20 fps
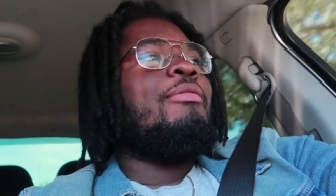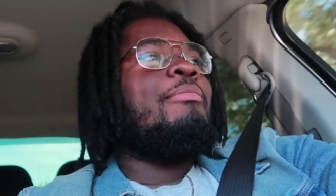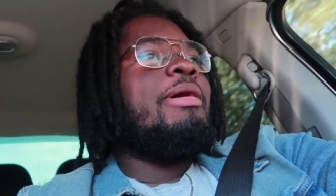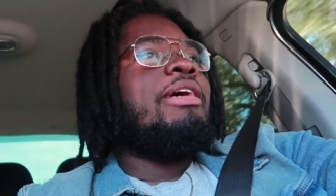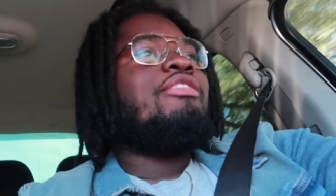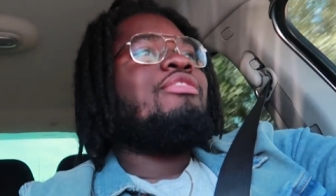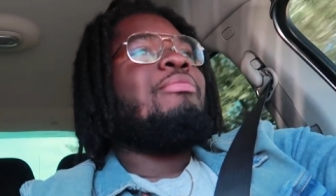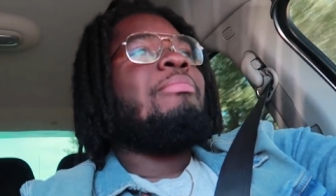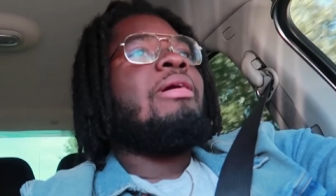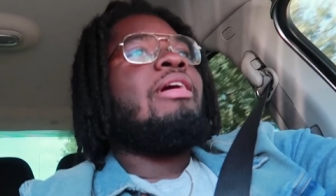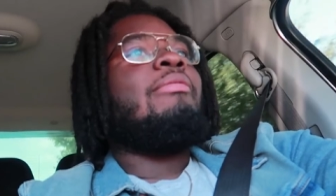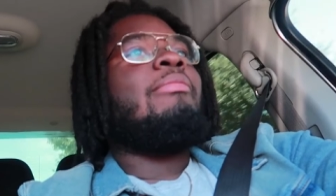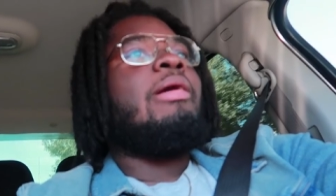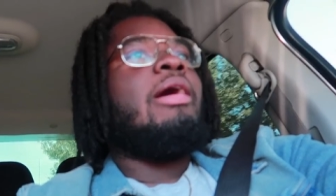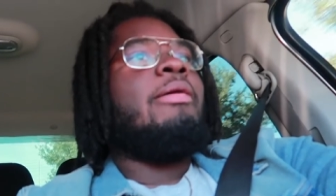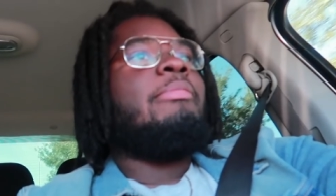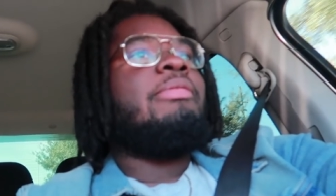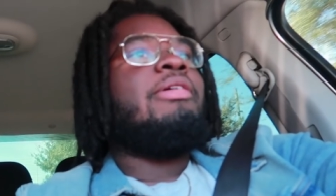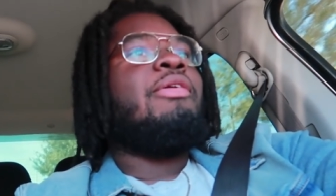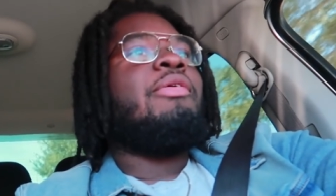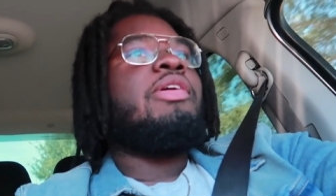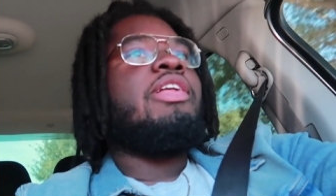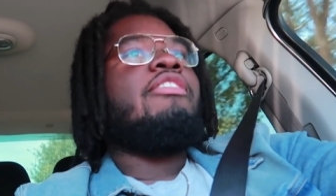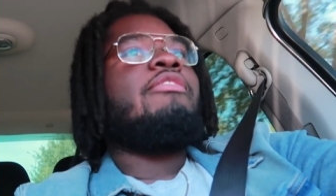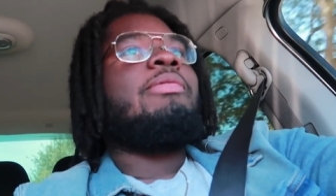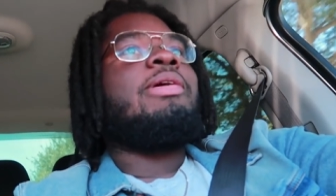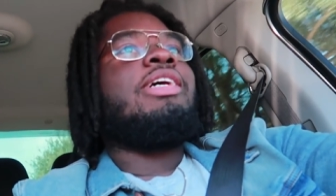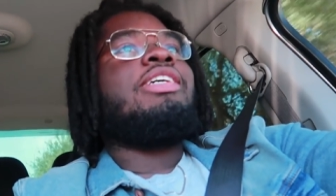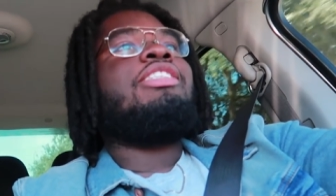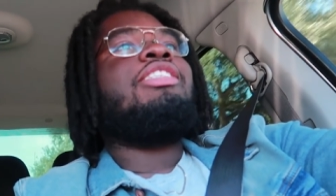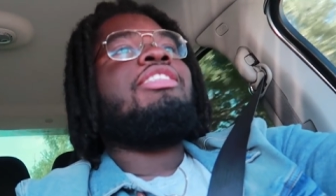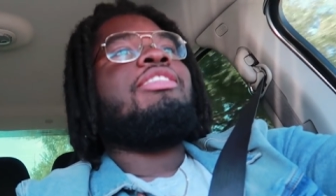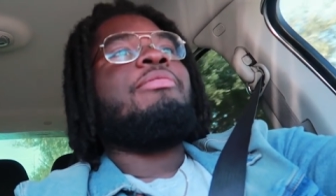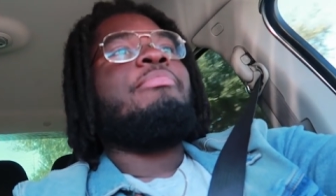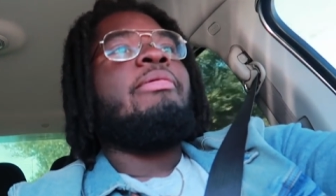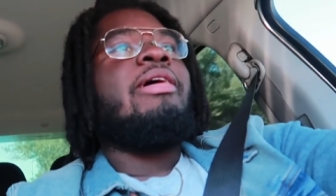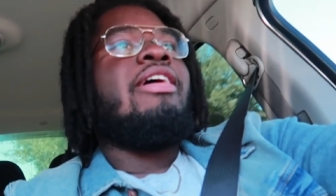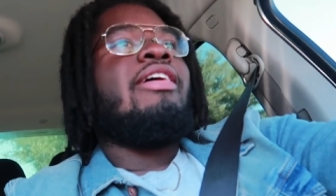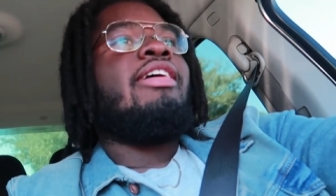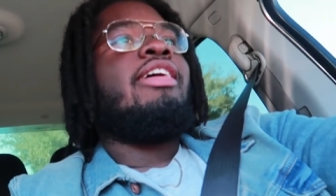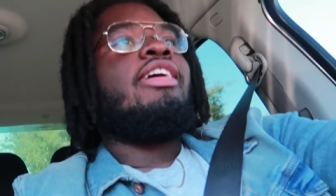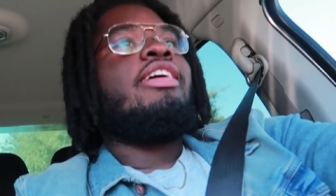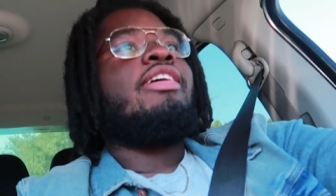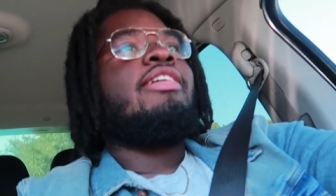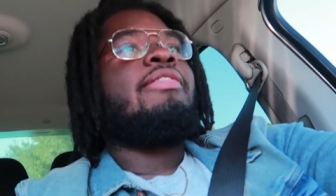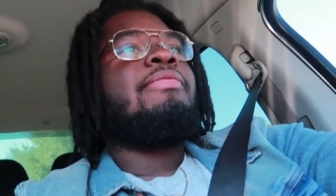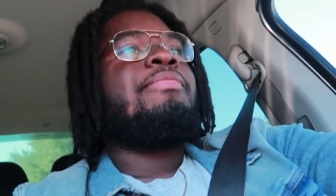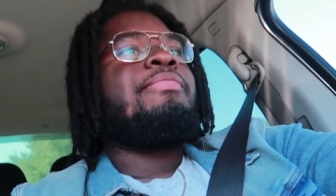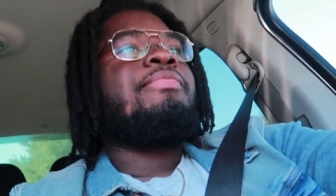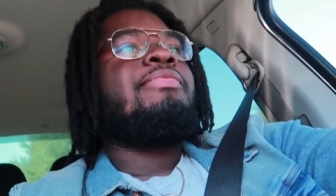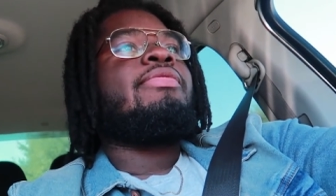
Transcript: or mess with my mama or whatever because she's American